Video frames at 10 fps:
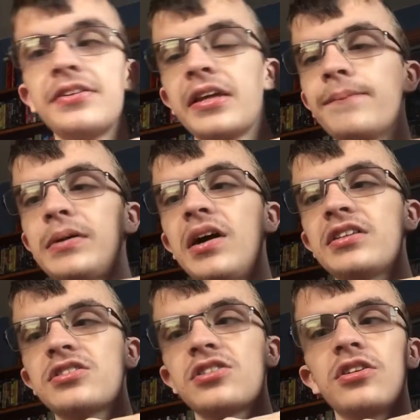the
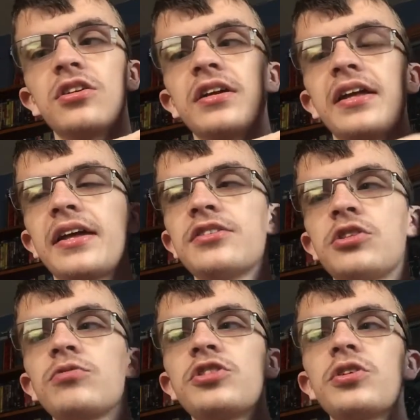Imposter,
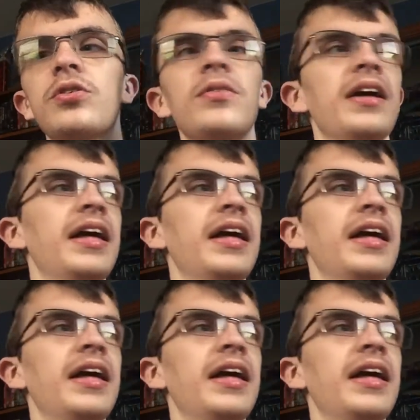issue two.